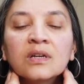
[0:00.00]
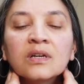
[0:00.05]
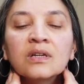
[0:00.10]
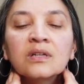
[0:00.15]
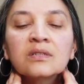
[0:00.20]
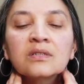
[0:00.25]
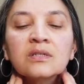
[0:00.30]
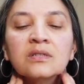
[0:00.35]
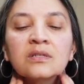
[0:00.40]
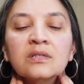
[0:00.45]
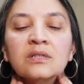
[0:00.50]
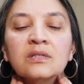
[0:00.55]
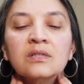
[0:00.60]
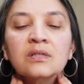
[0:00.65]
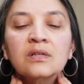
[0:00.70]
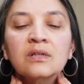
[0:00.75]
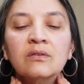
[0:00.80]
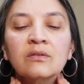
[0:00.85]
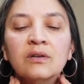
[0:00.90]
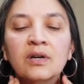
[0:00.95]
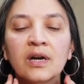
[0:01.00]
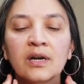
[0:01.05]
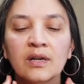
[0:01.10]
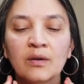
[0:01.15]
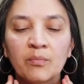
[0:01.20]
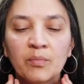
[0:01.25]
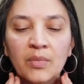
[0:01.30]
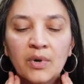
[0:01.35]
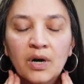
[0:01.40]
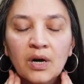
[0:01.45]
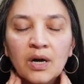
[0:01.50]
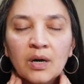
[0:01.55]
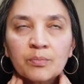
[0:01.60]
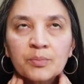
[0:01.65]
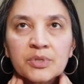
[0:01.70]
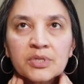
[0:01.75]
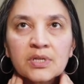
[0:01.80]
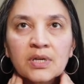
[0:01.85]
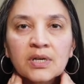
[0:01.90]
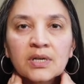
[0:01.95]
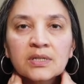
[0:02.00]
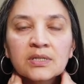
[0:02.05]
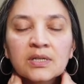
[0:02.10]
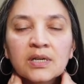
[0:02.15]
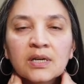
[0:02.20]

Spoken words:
And it's just this little kind of upside